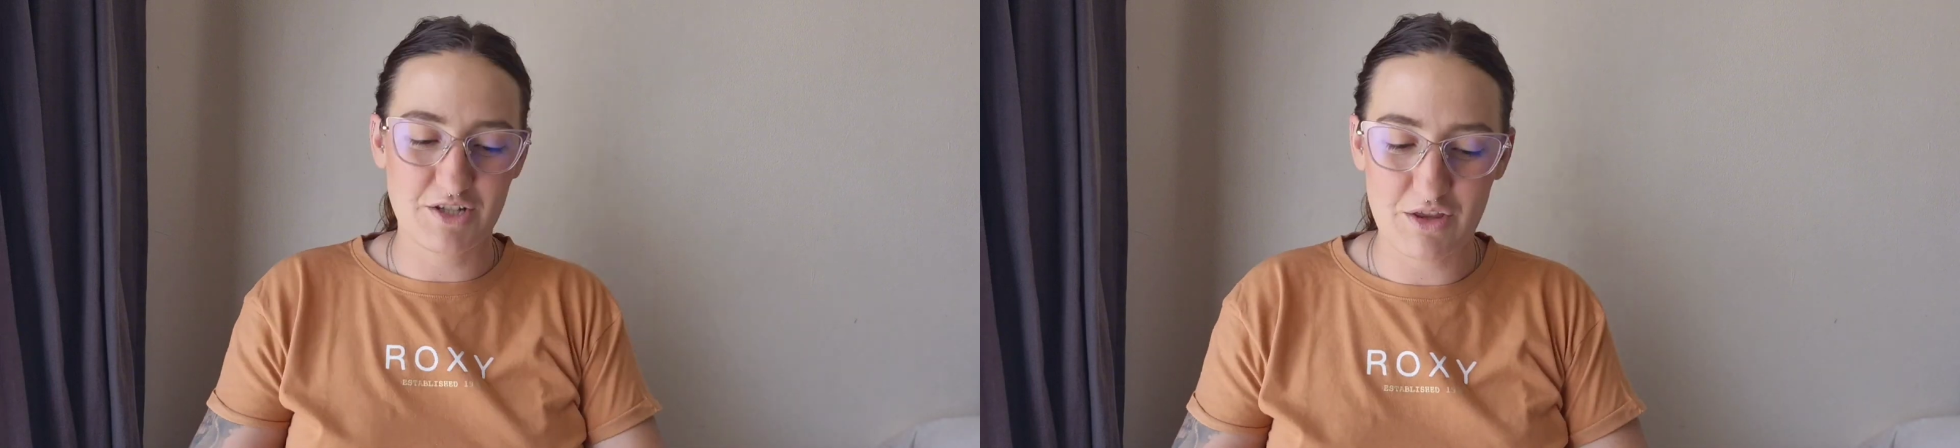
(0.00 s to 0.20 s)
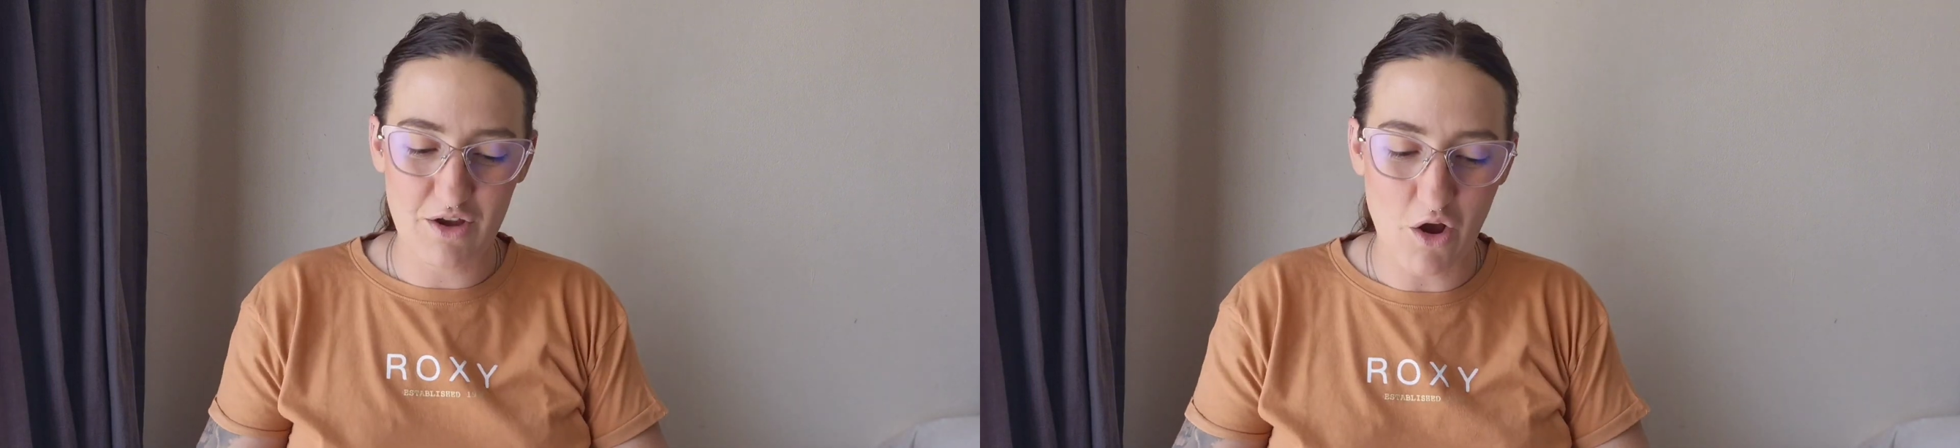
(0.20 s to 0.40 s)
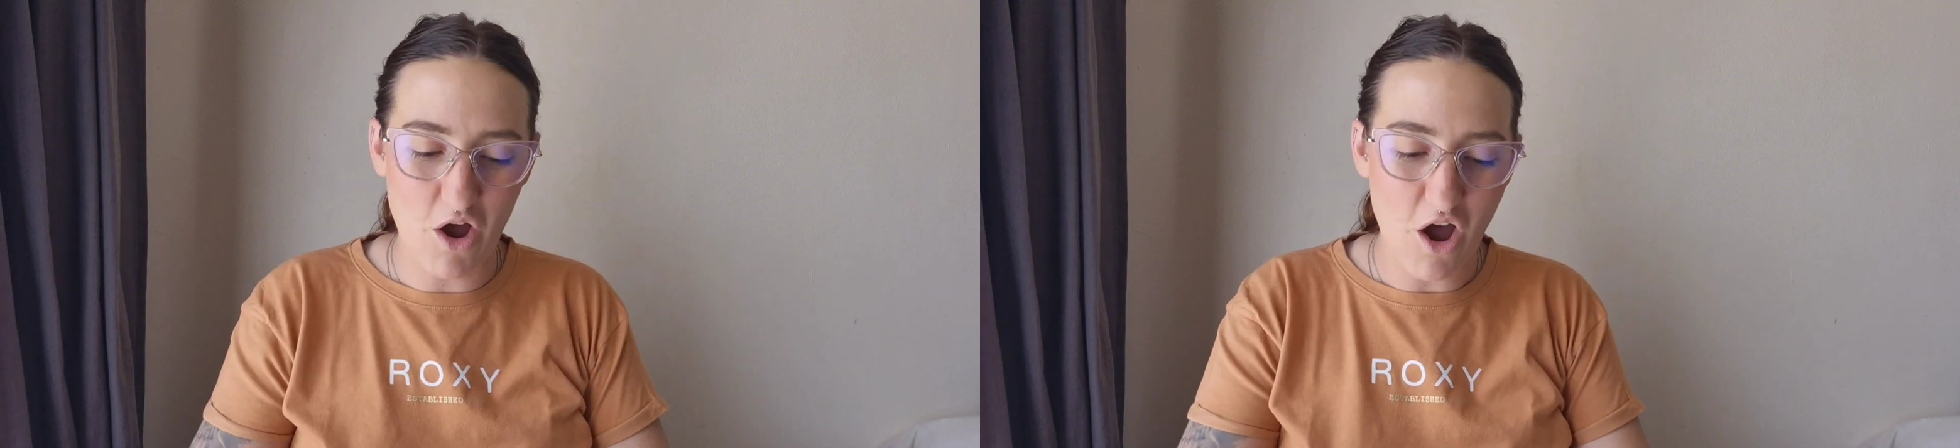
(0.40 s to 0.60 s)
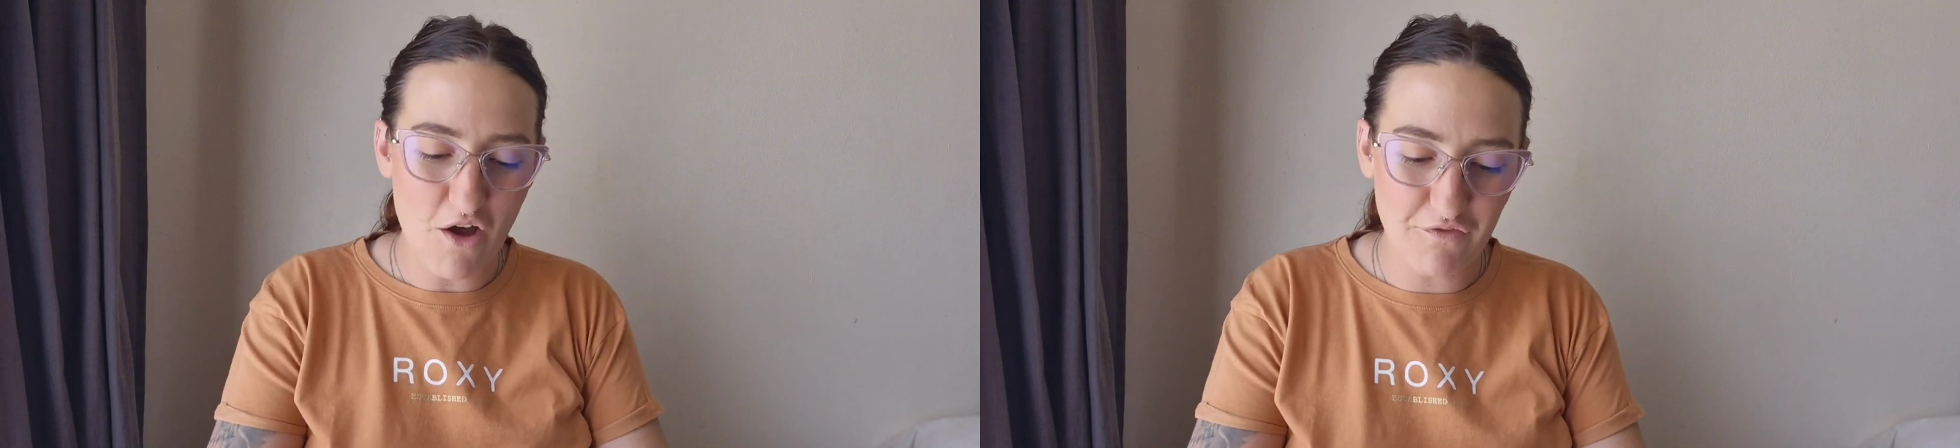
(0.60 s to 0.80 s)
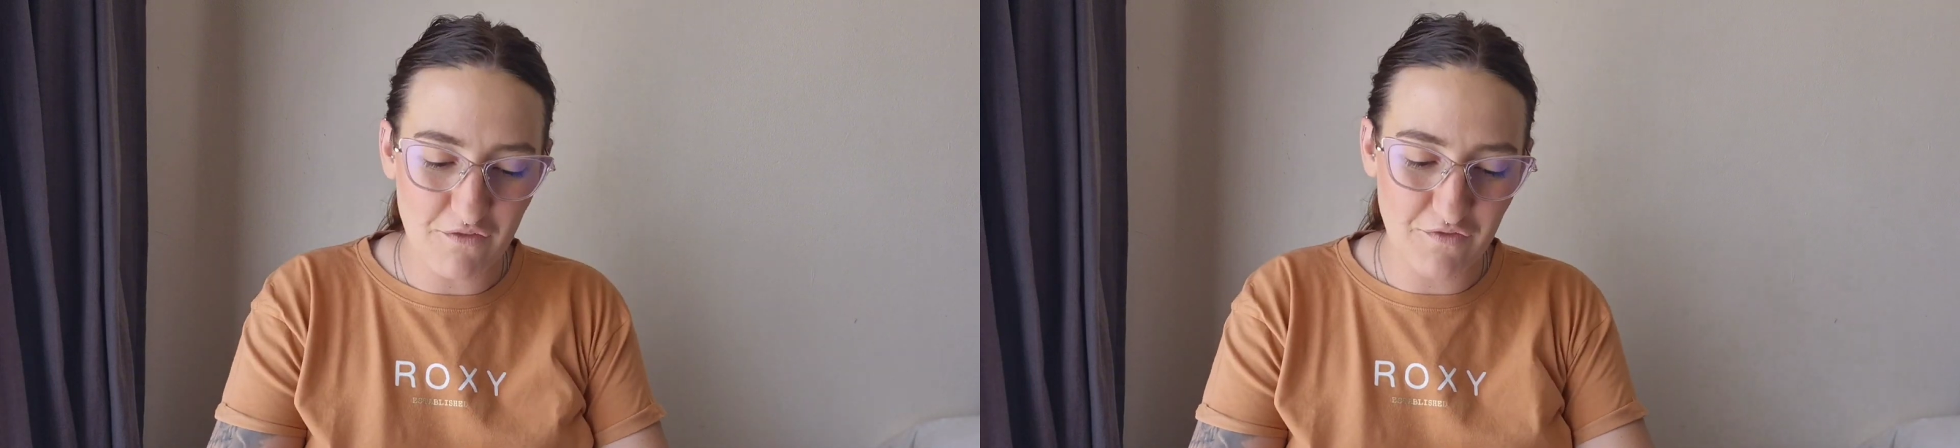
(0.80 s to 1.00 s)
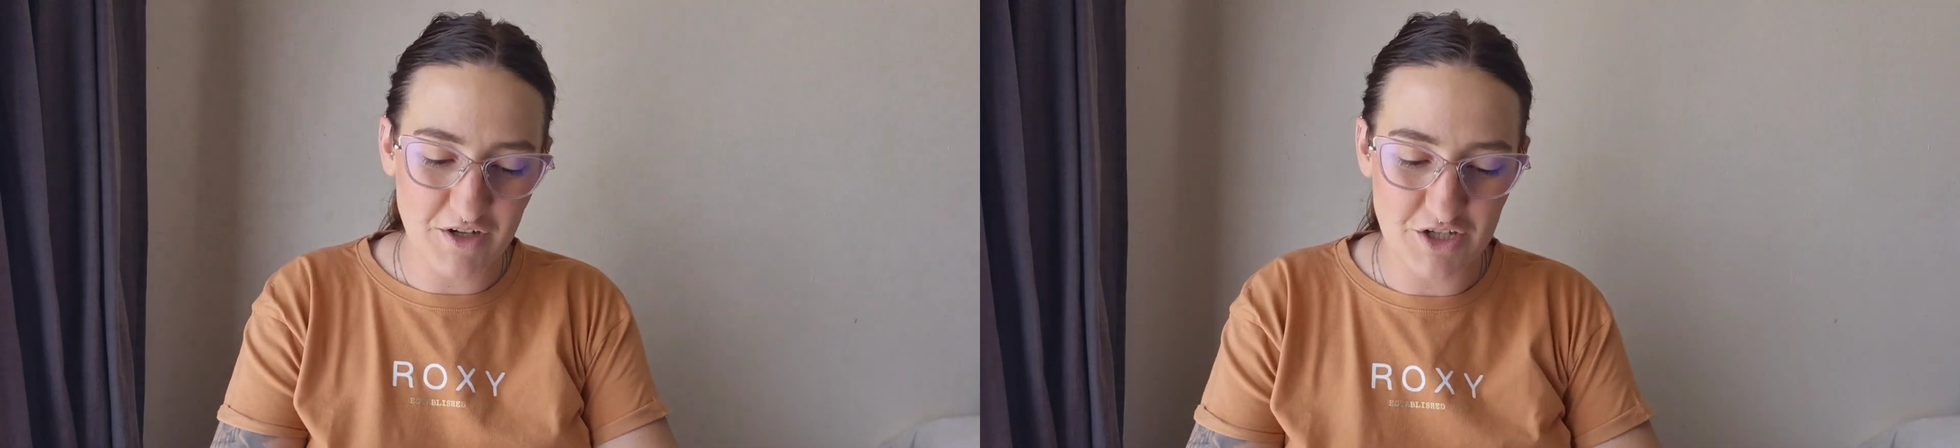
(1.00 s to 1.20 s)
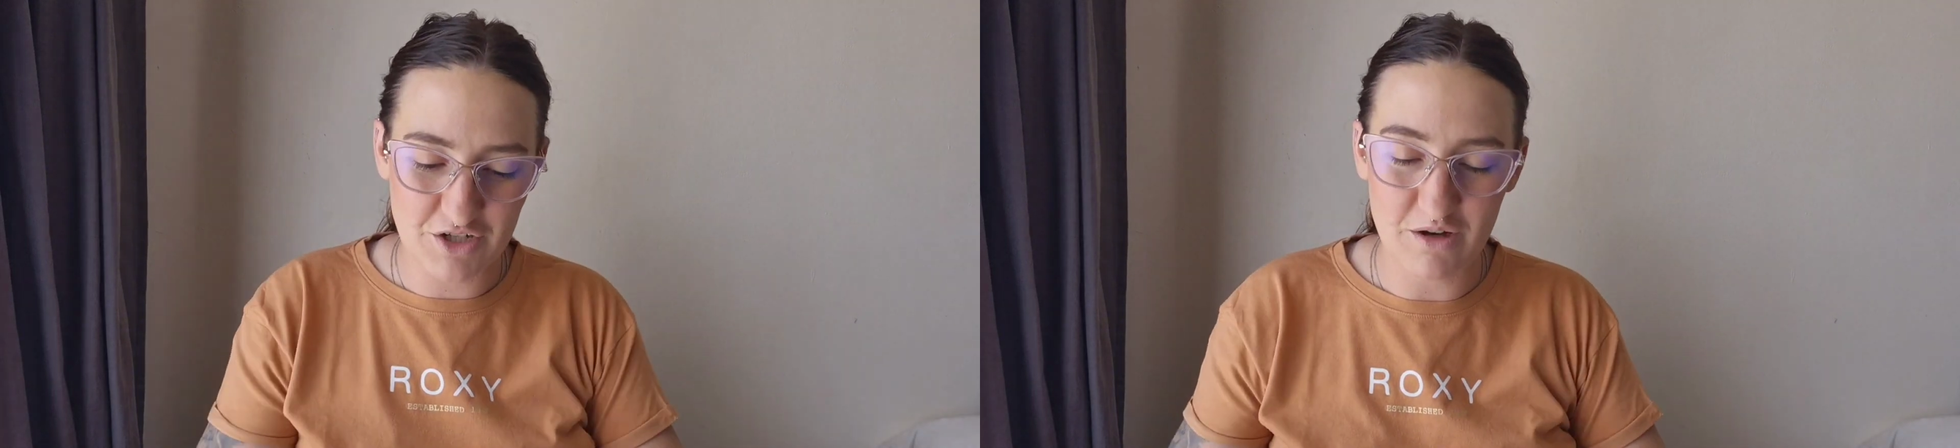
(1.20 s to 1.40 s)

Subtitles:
so the half finished